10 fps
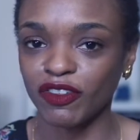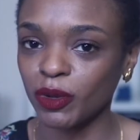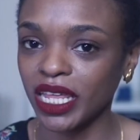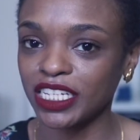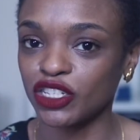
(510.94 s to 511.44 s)

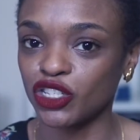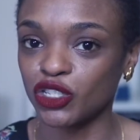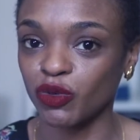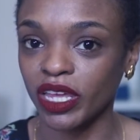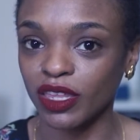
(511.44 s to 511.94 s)
you would like to
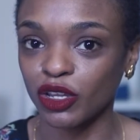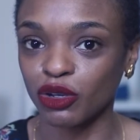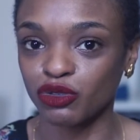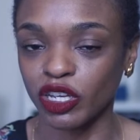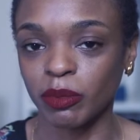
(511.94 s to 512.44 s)
strengthen
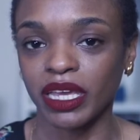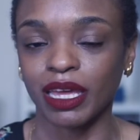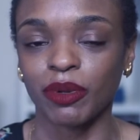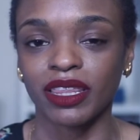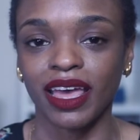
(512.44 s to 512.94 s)
your dreaming,
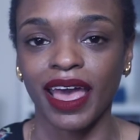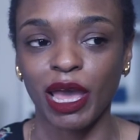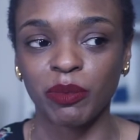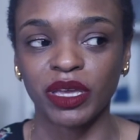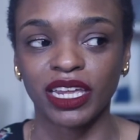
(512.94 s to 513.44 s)
and by that
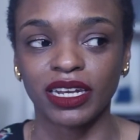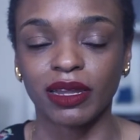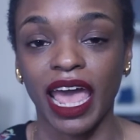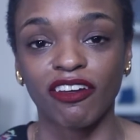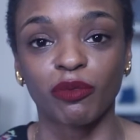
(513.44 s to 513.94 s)
I mean
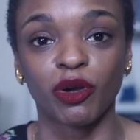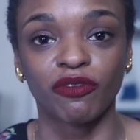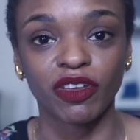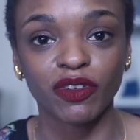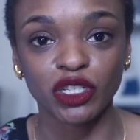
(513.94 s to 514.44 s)
have
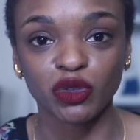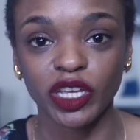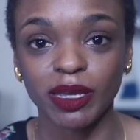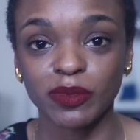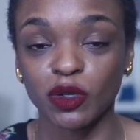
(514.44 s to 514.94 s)
more vivid
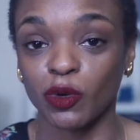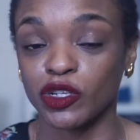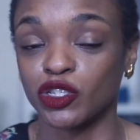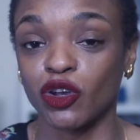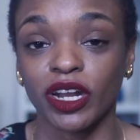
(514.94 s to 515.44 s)
dreams
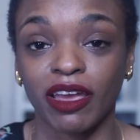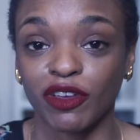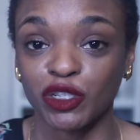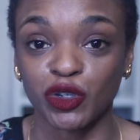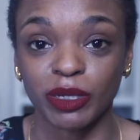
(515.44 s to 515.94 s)
or start
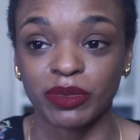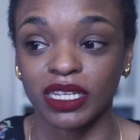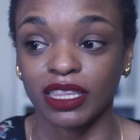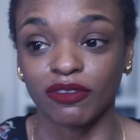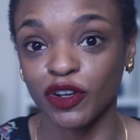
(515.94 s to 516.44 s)
having
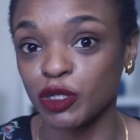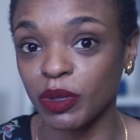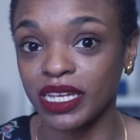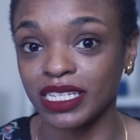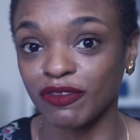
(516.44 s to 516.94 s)
dreams in the first
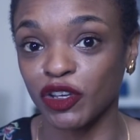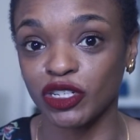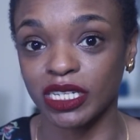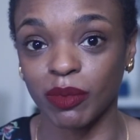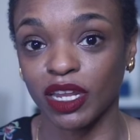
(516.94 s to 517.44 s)
place if
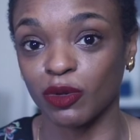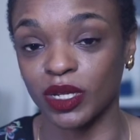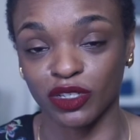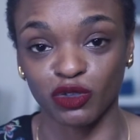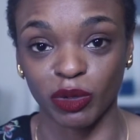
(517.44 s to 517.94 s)
you're somebody who
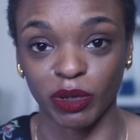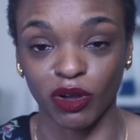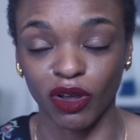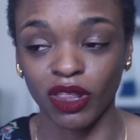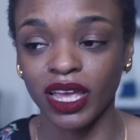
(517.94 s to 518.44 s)
doesn't dream at
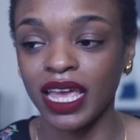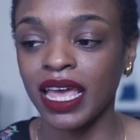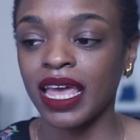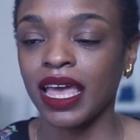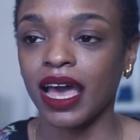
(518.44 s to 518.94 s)
all,
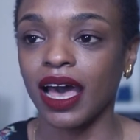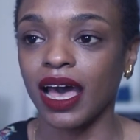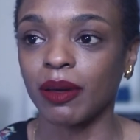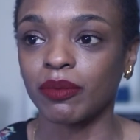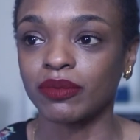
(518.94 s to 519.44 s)

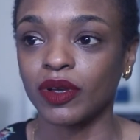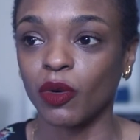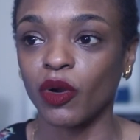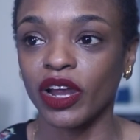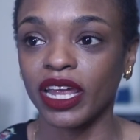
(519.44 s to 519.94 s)

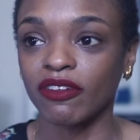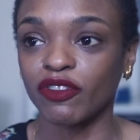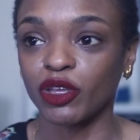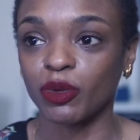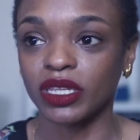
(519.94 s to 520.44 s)
or
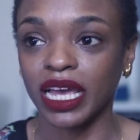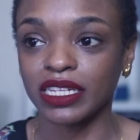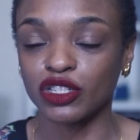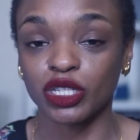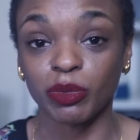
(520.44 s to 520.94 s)
if you would
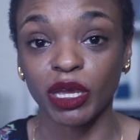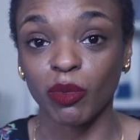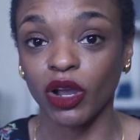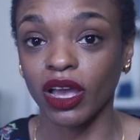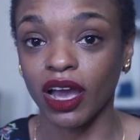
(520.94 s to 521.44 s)
like to just be a
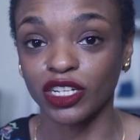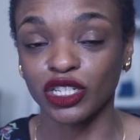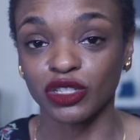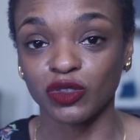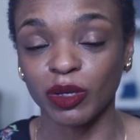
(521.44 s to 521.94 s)
more
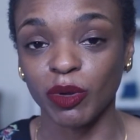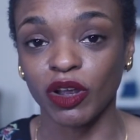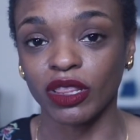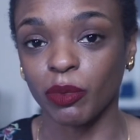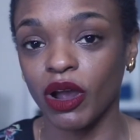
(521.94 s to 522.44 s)
conscious
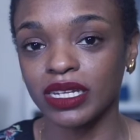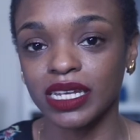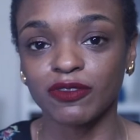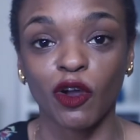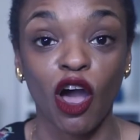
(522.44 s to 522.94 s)
dreamer, the
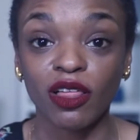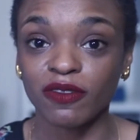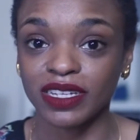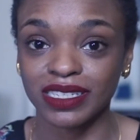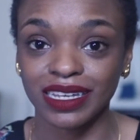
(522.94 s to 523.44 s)
process for all
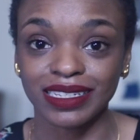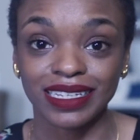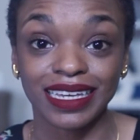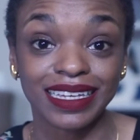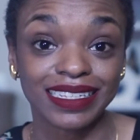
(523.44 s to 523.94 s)
of these
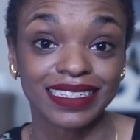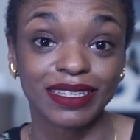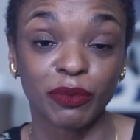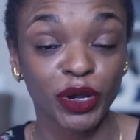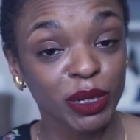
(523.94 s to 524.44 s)
things
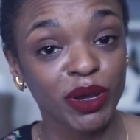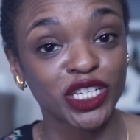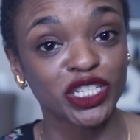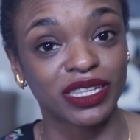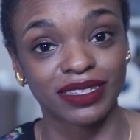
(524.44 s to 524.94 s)
is pretty
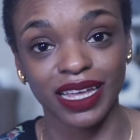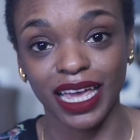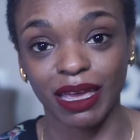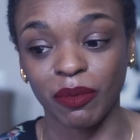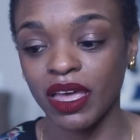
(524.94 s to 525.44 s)
much the
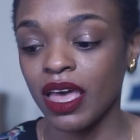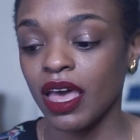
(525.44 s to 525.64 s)
same.